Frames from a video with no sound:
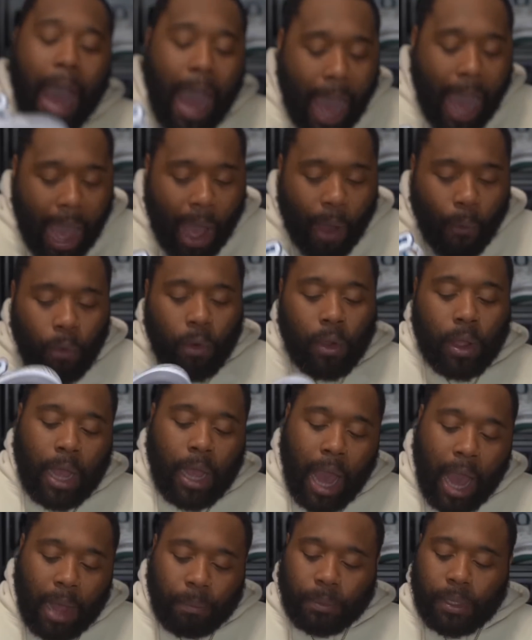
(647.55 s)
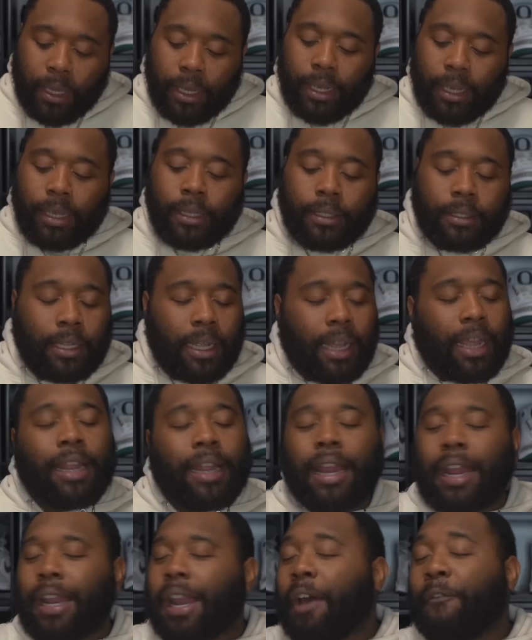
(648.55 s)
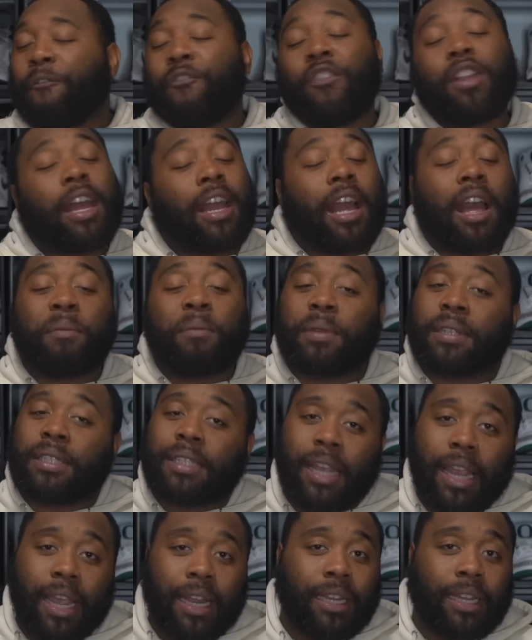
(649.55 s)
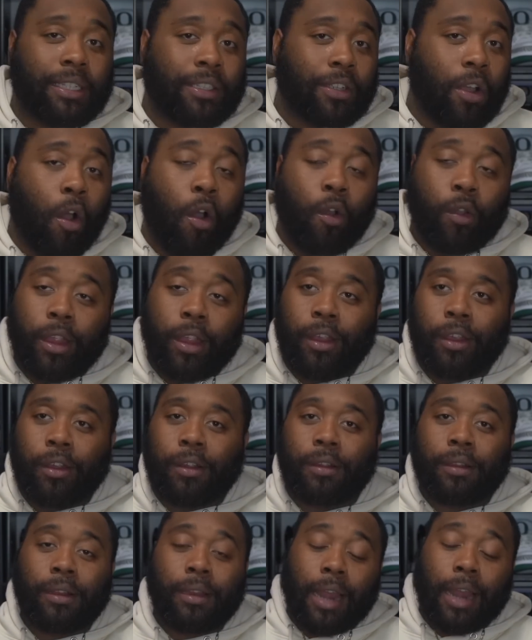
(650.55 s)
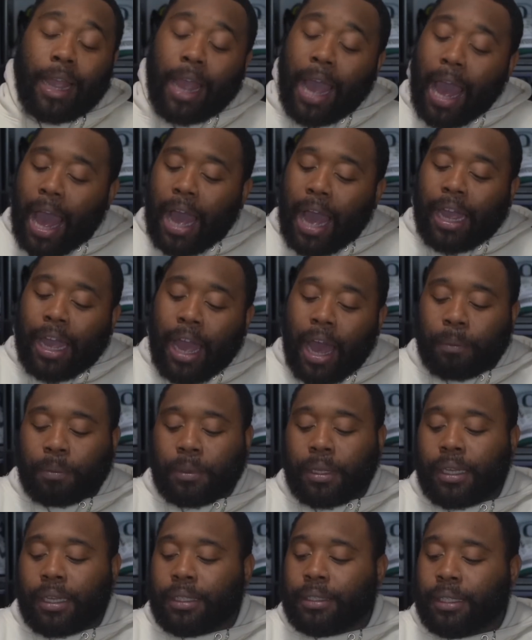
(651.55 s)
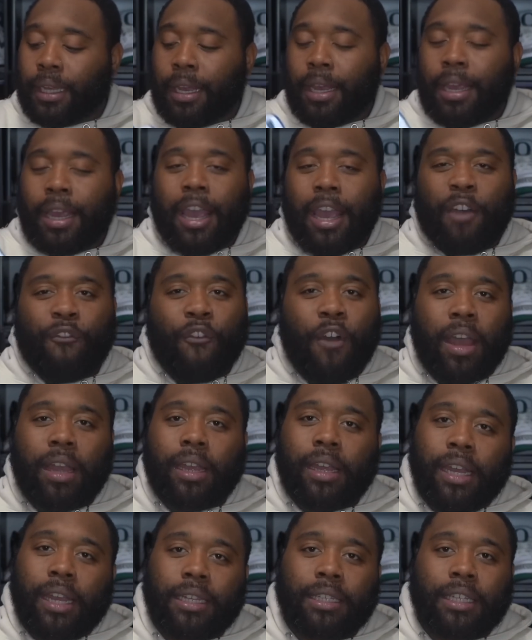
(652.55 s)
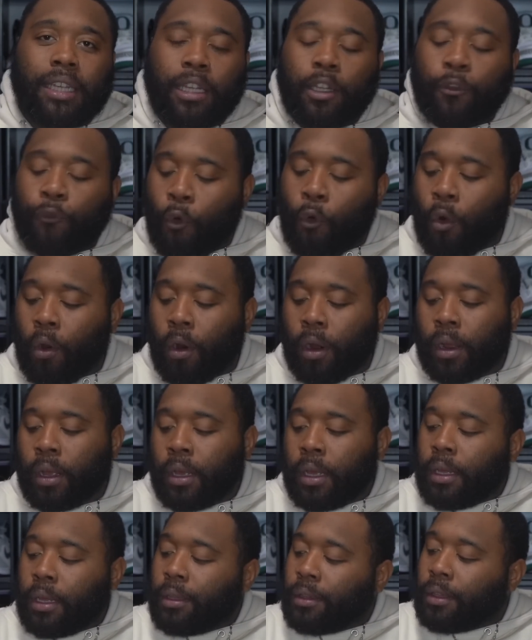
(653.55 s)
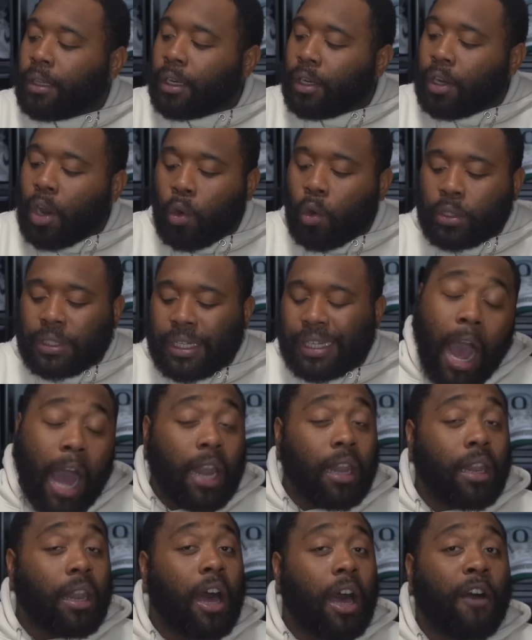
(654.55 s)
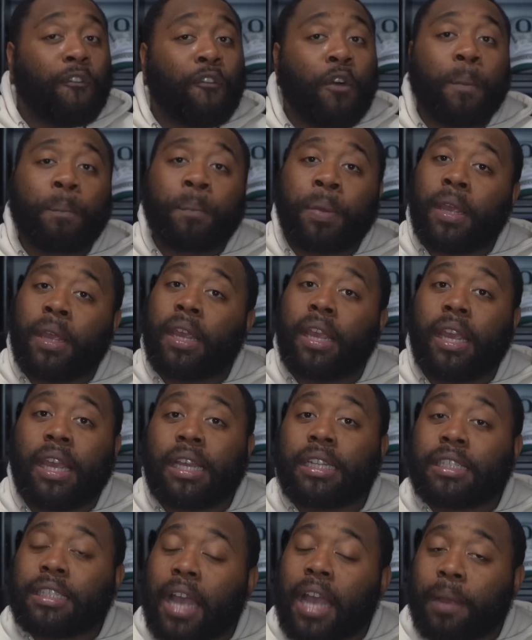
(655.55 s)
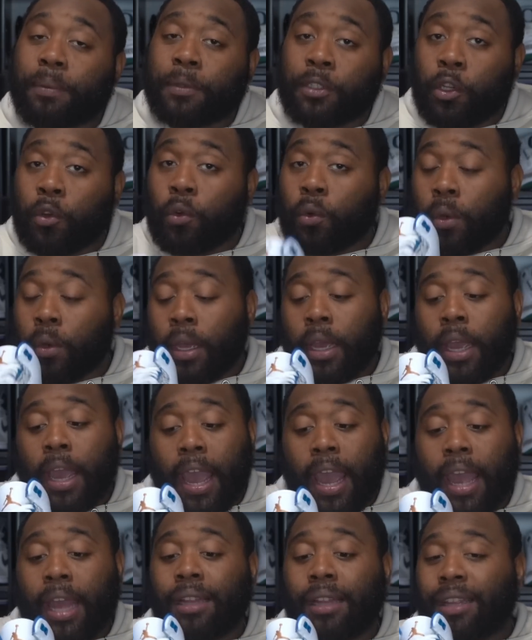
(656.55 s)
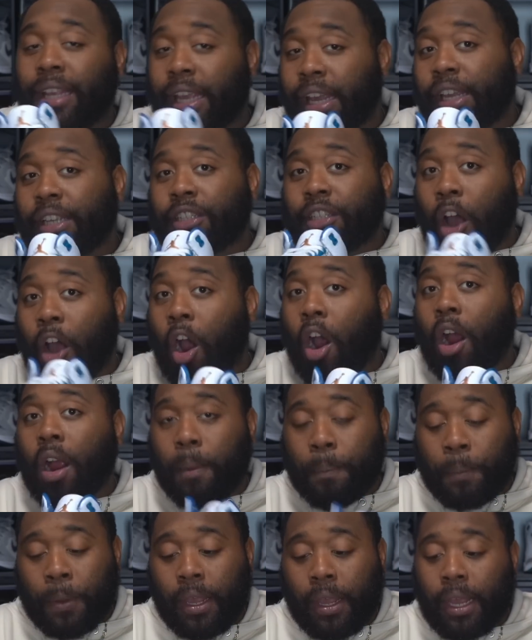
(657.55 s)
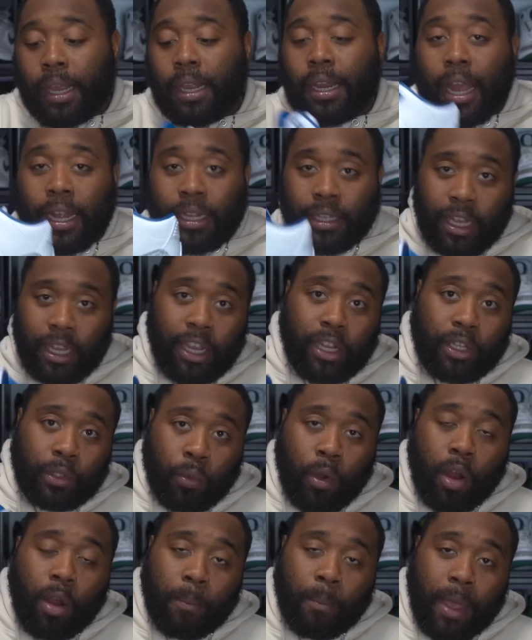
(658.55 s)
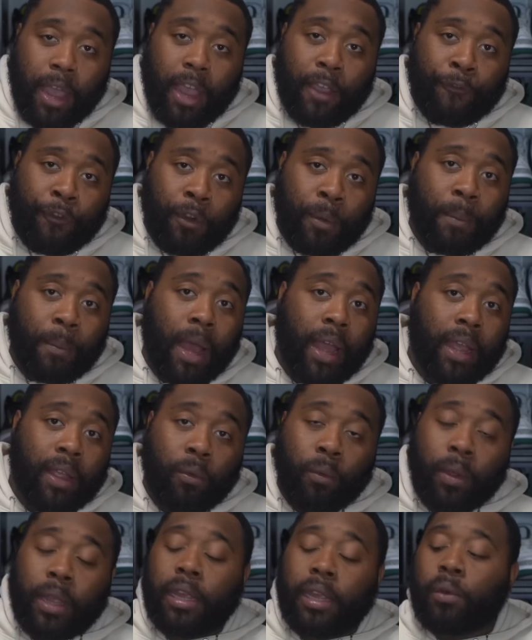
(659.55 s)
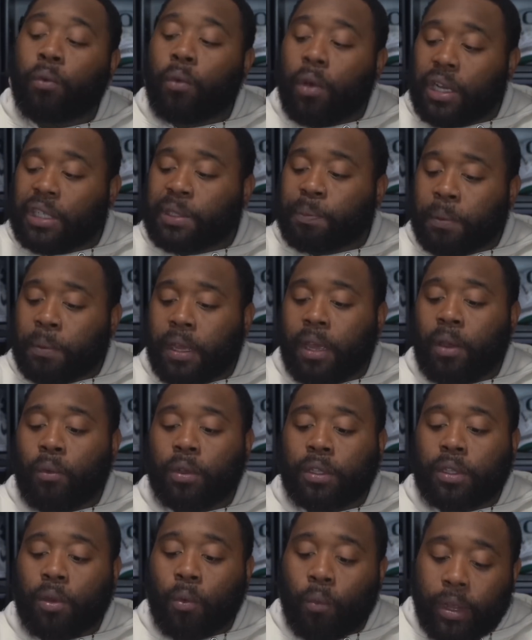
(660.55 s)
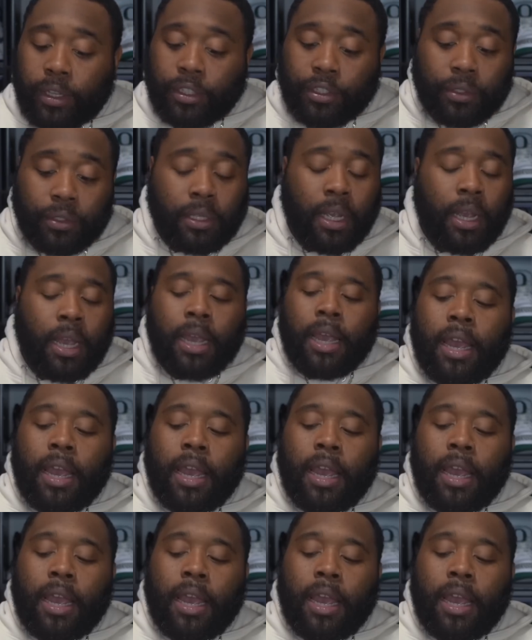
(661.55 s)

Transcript: I will cop these, and I feel like I've been saying this all year. Like, I'll cop these if I can get these for the low ski. I love a PE type shoe. And these are a PE, like these were made for Mike when he was playing with the Wizards.